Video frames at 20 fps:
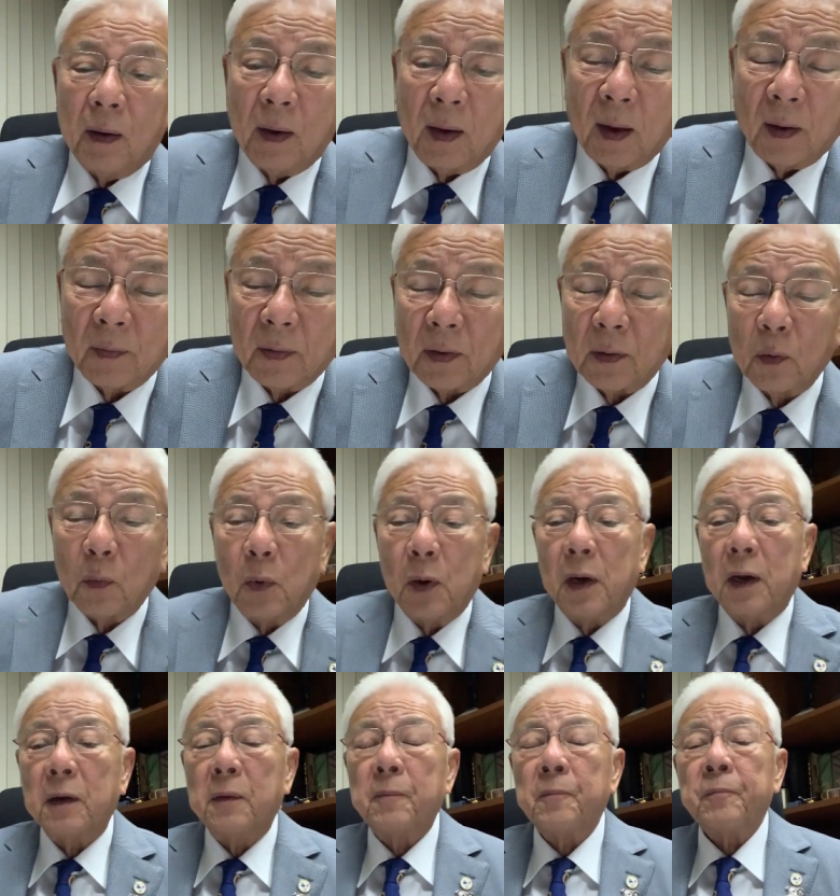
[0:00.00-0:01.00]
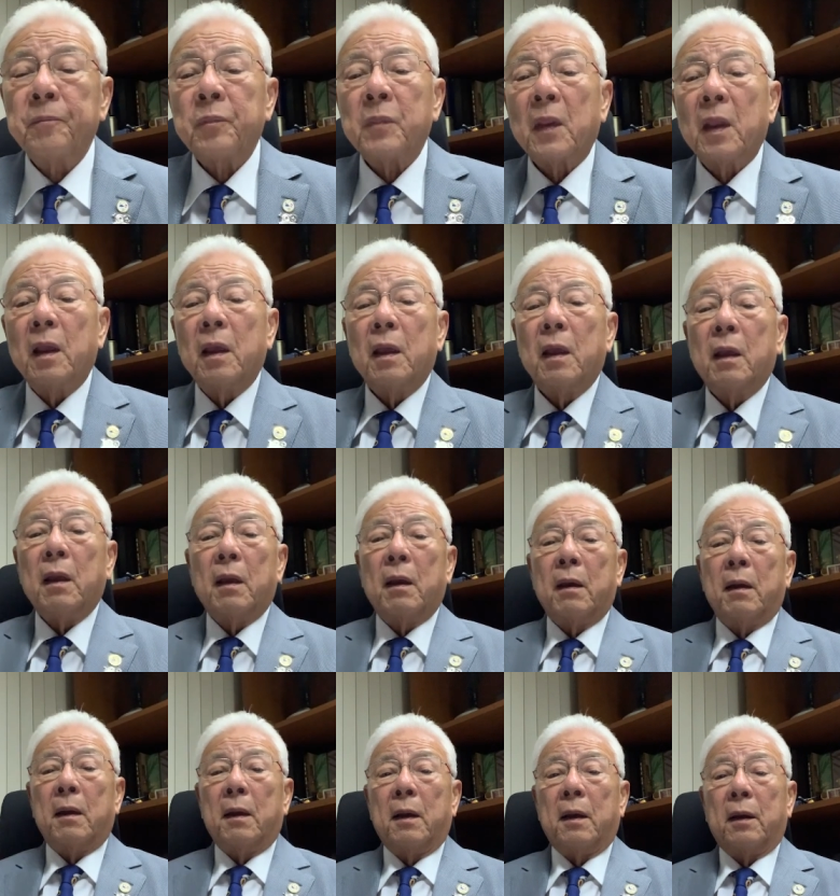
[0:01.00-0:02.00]
Another word,
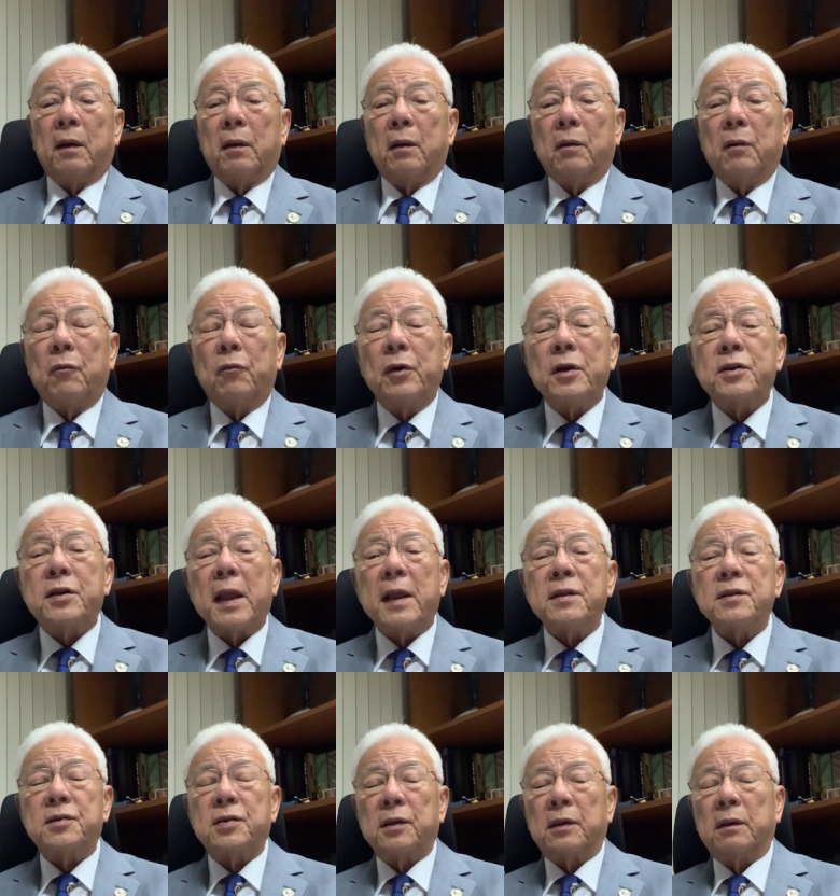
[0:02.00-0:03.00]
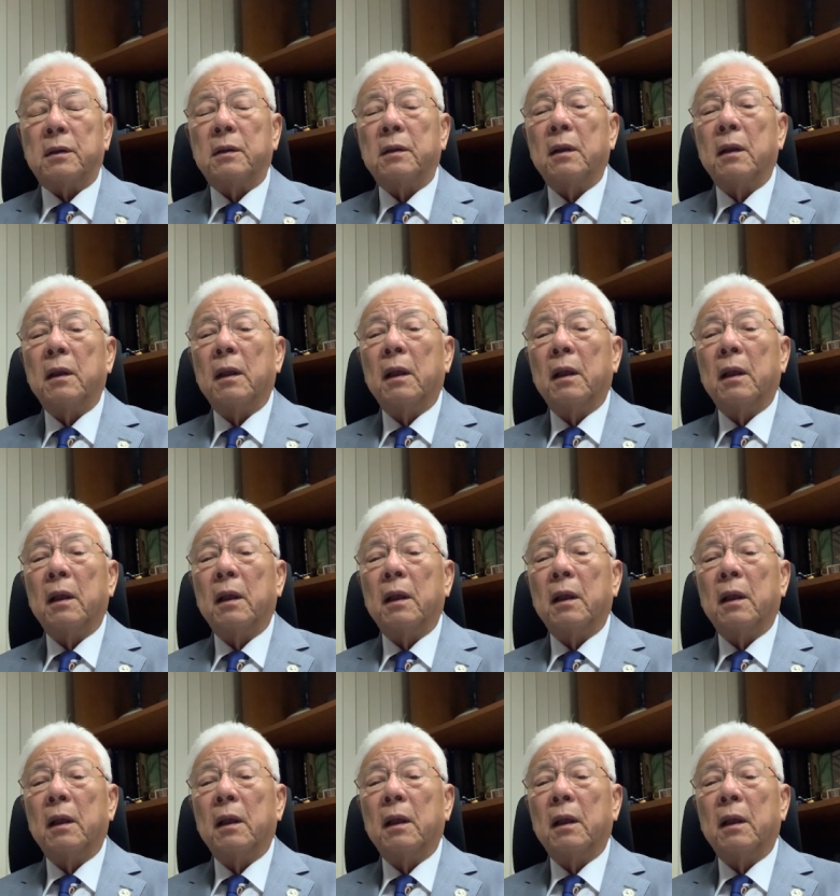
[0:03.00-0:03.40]
uh, retention.